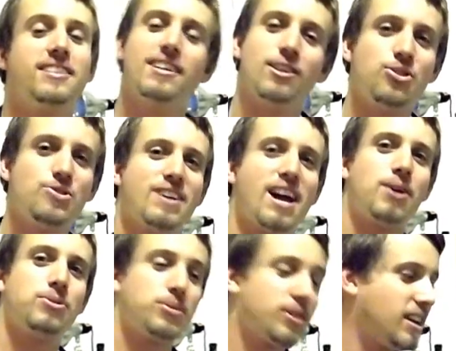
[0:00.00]
And in three
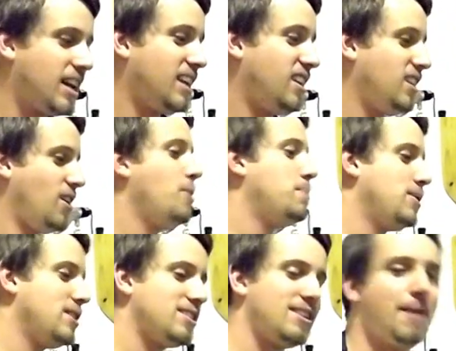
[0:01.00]
hours, we're gonna open
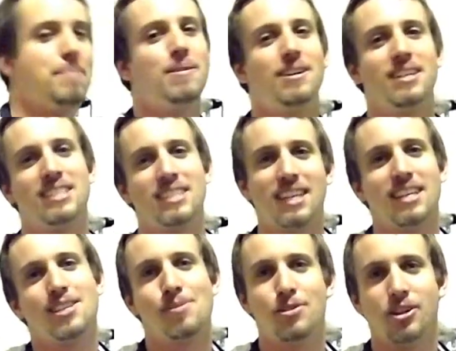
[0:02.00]
this up and get
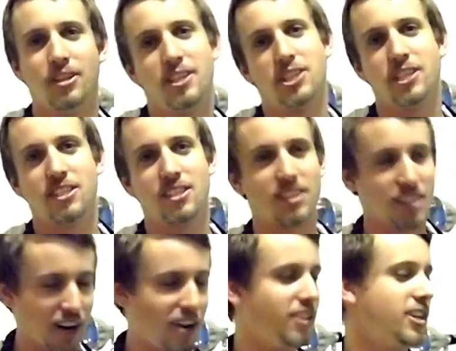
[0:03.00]
some delicious
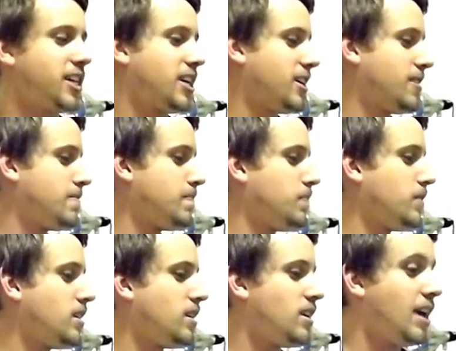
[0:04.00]
garlic
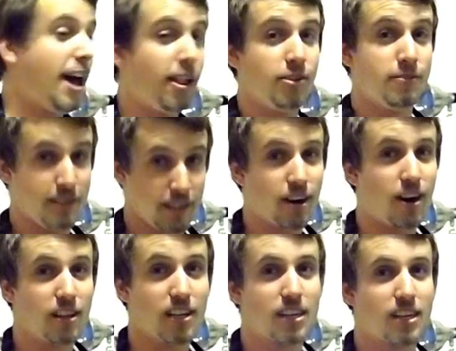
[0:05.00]
elephant
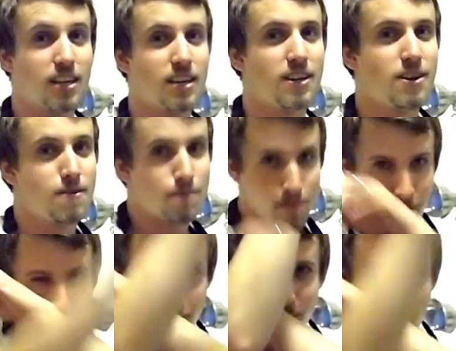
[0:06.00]
garlic.
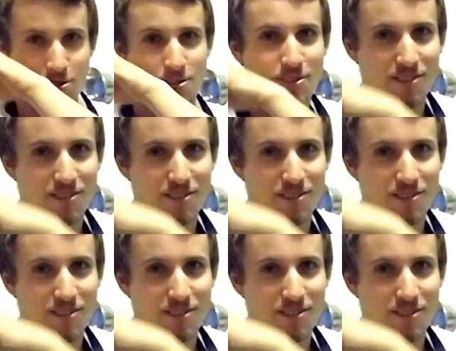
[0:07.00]
Mm.